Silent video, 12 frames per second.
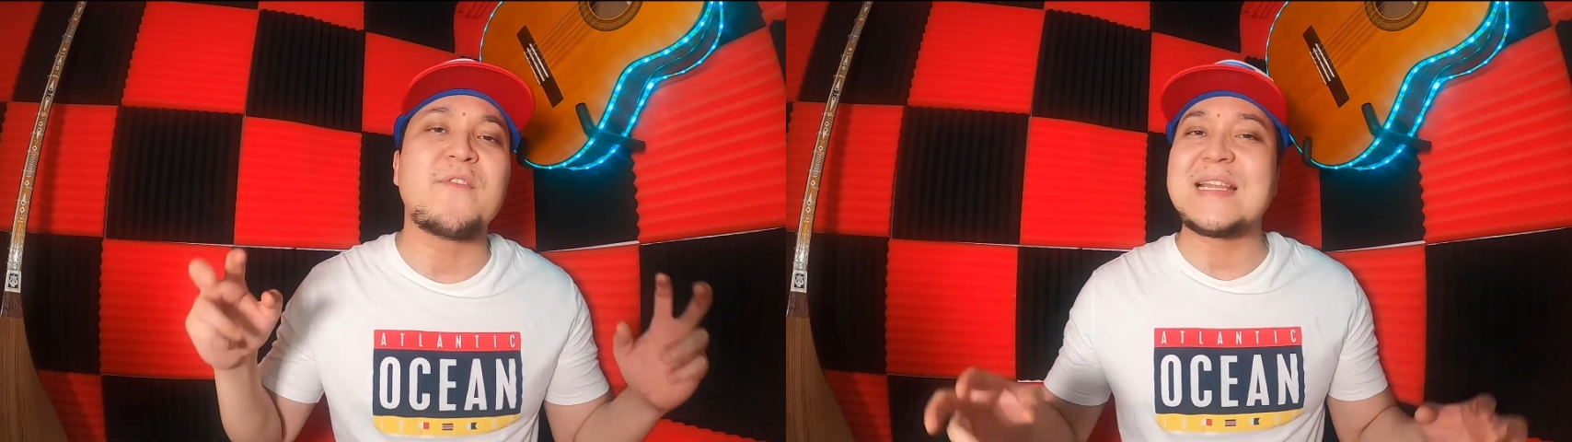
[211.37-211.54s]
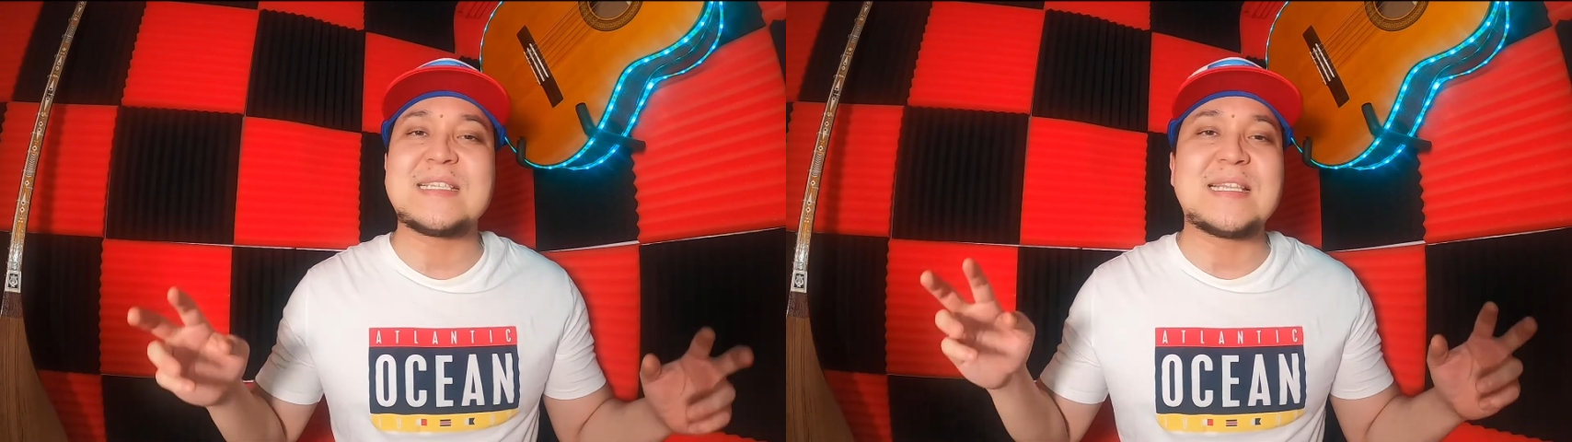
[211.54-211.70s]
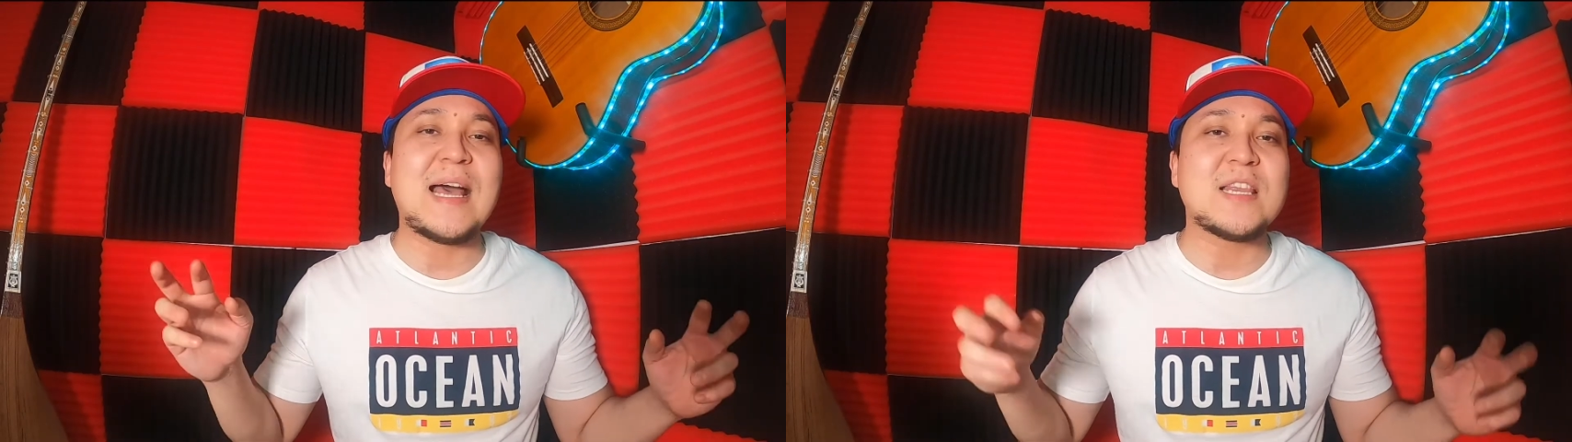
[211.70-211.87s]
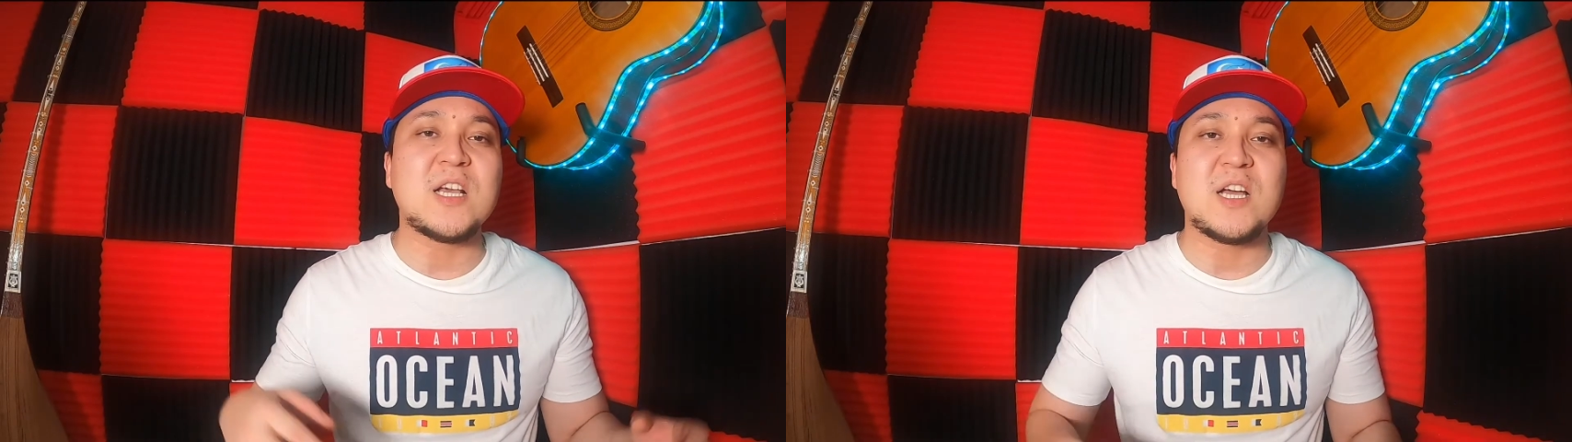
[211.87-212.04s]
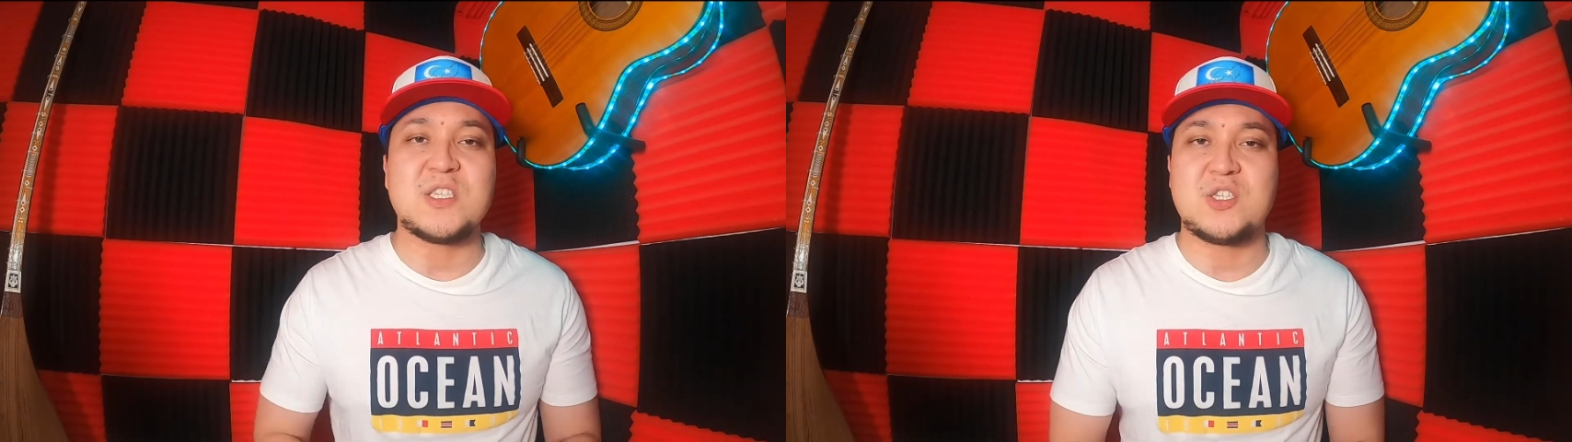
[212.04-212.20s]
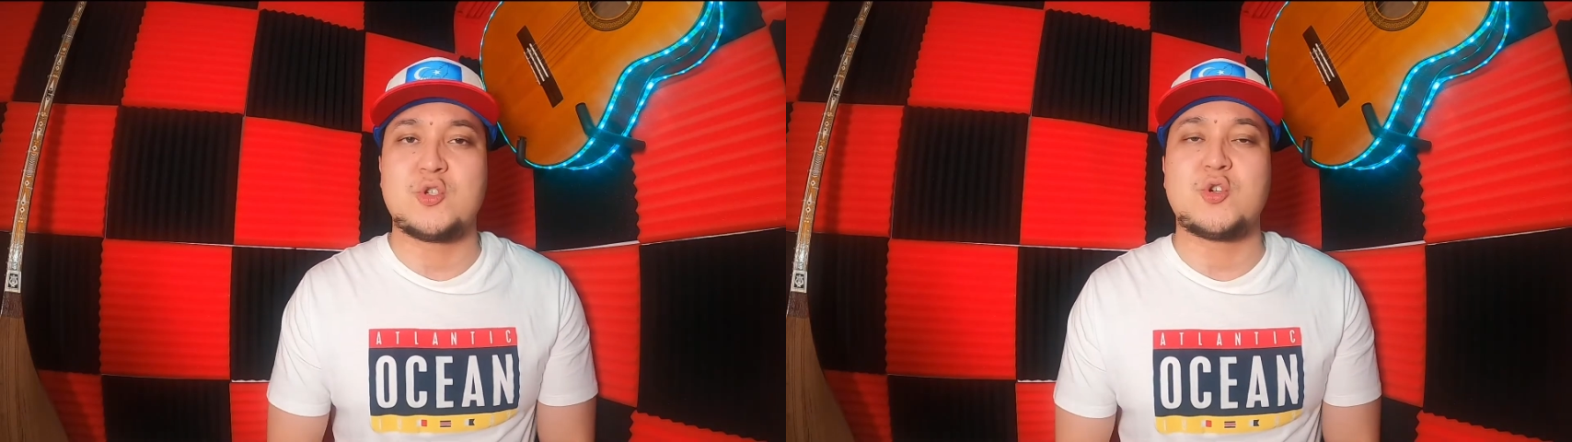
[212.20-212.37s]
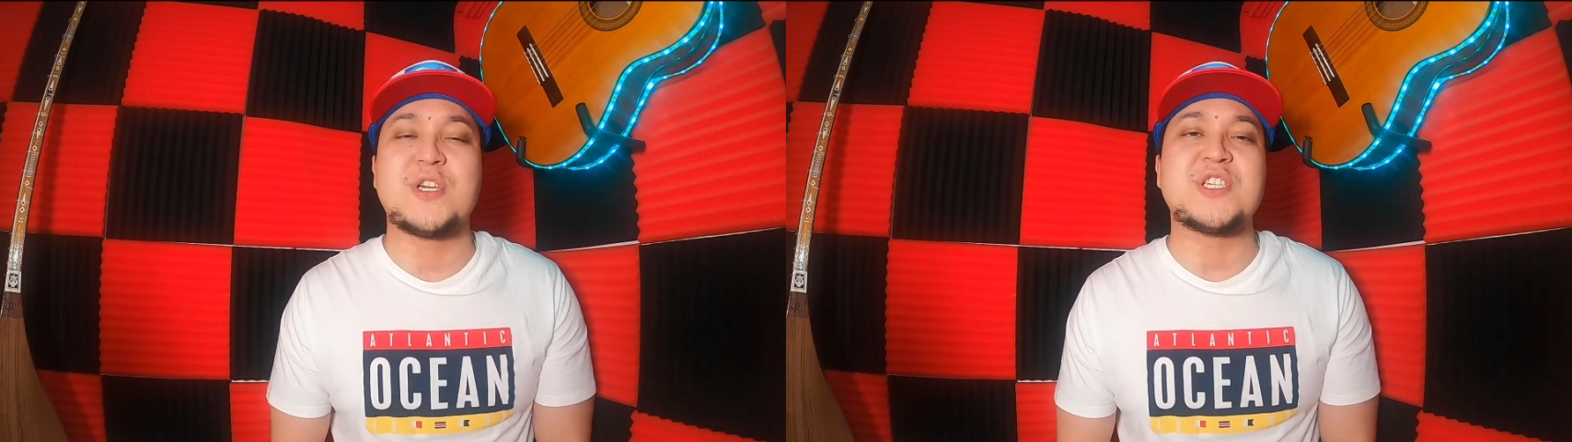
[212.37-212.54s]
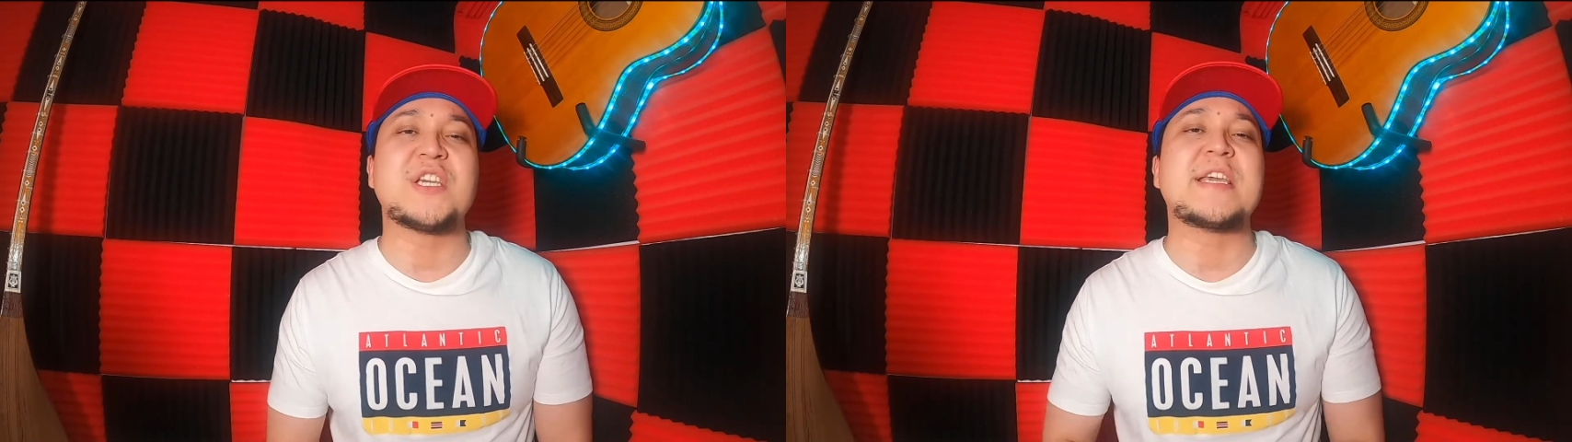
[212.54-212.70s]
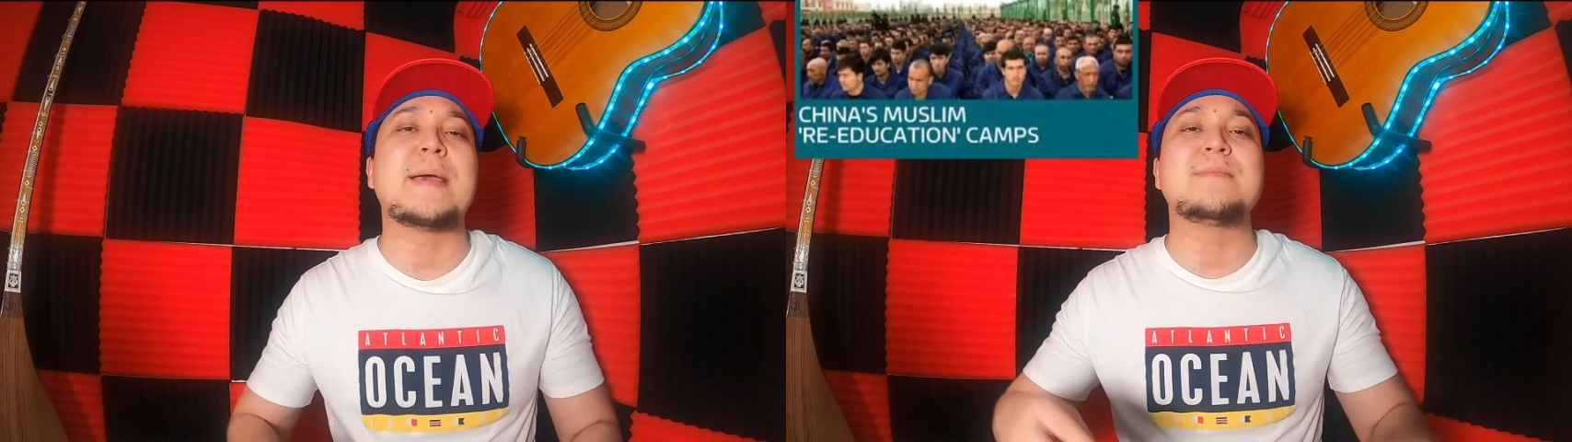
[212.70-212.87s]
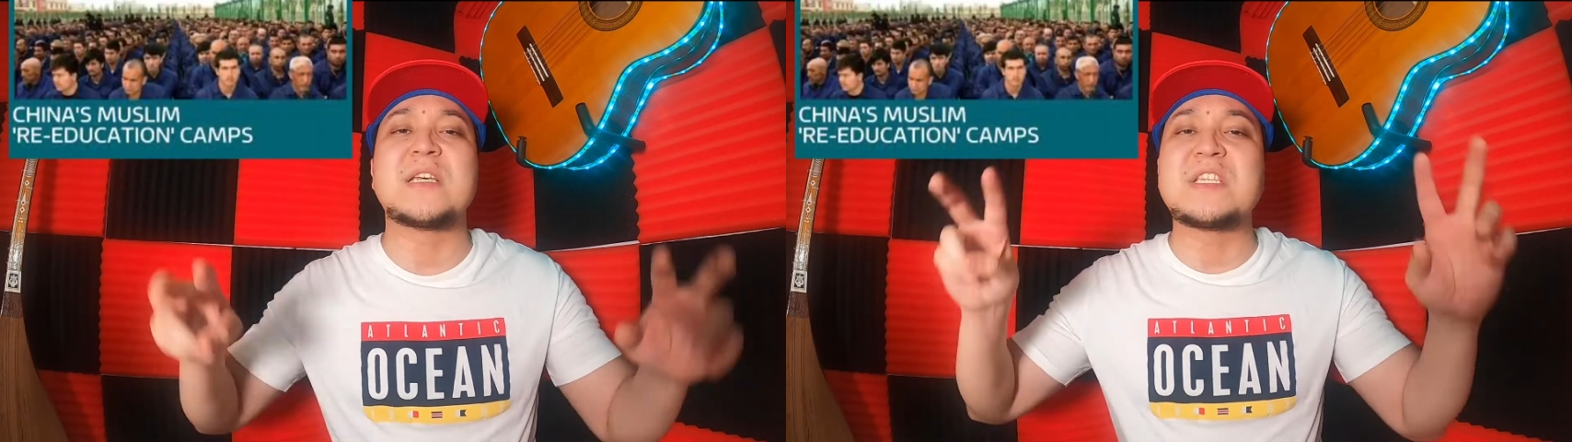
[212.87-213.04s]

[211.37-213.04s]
that's not concentration camps,